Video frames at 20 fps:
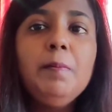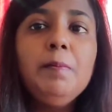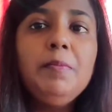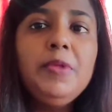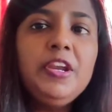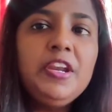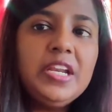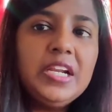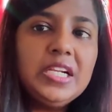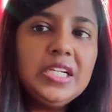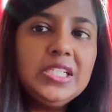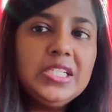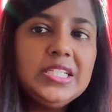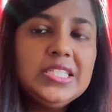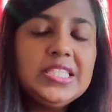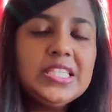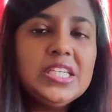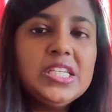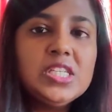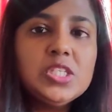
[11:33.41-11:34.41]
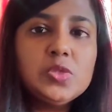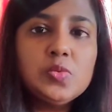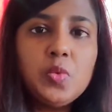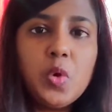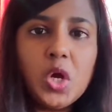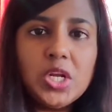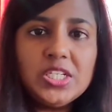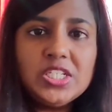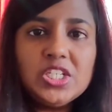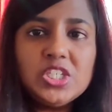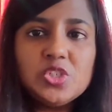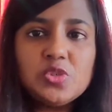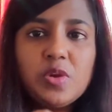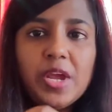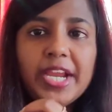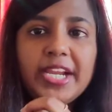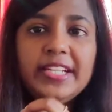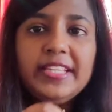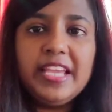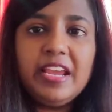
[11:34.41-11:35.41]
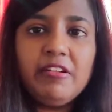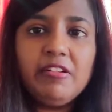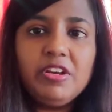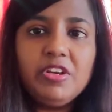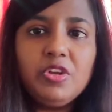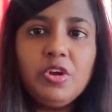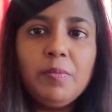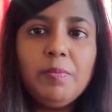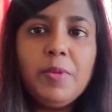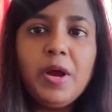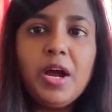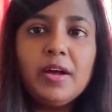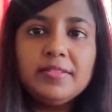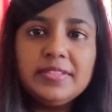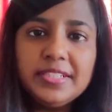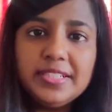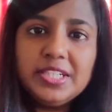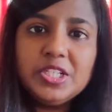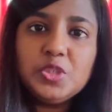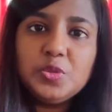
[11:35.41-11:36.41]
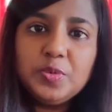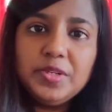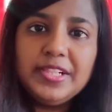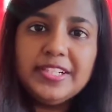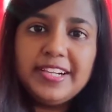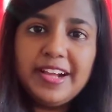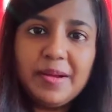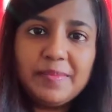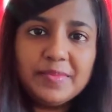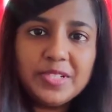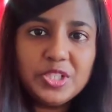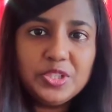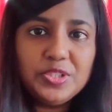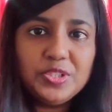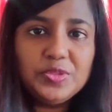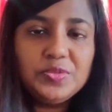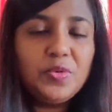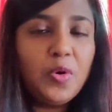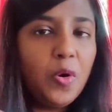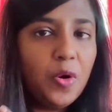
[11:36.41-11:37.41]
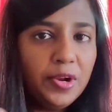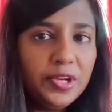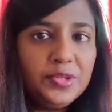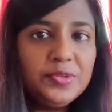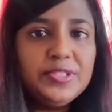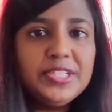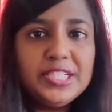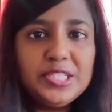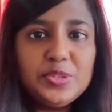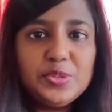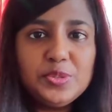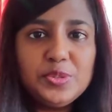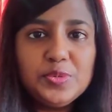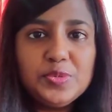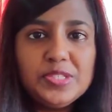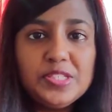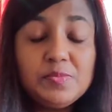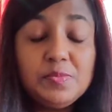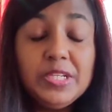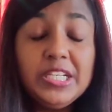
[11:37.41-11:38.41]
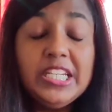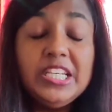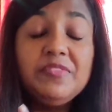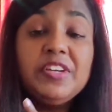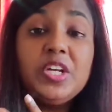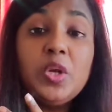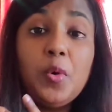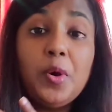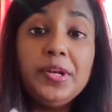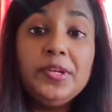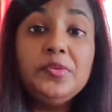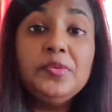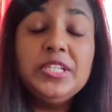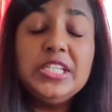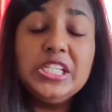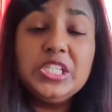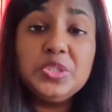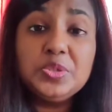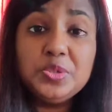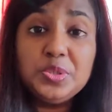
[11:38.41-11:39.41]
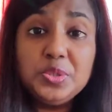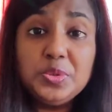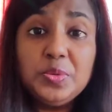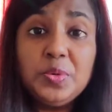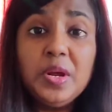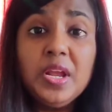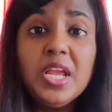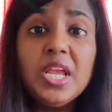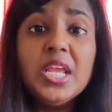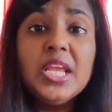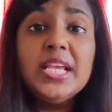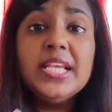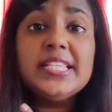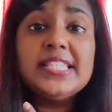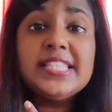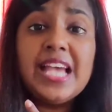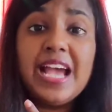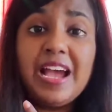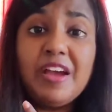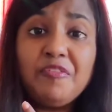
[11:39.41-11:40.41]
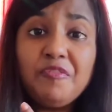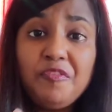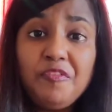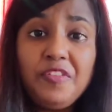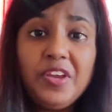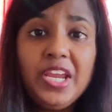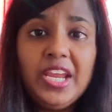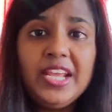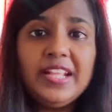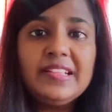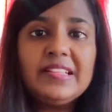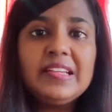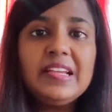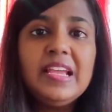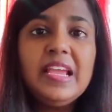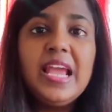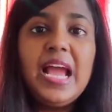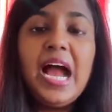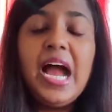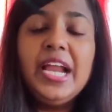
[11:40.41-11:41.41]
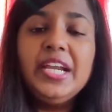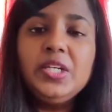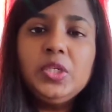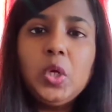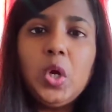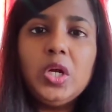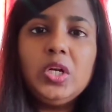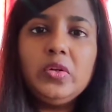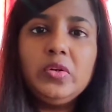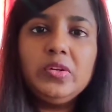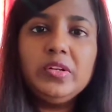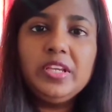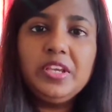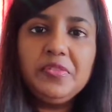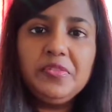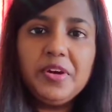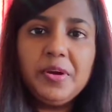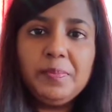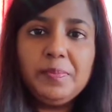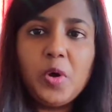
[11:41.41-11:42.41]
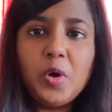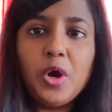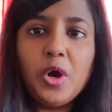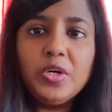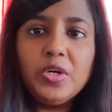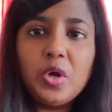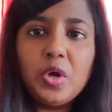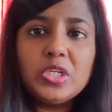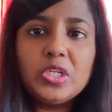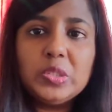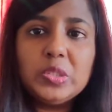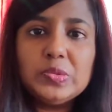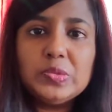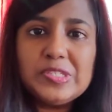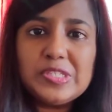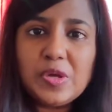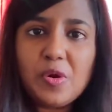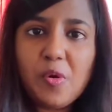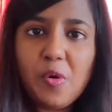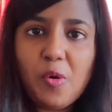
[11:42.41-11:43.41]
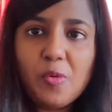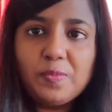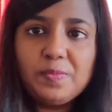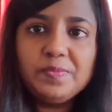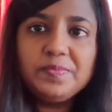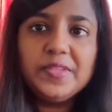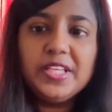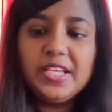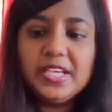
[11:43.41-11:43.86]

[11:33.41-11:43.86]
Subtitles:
Miracles is what is right there in your path, and it will come to you. All you need to do is believe, and all you need to do is have faith and not give up or not lose hope.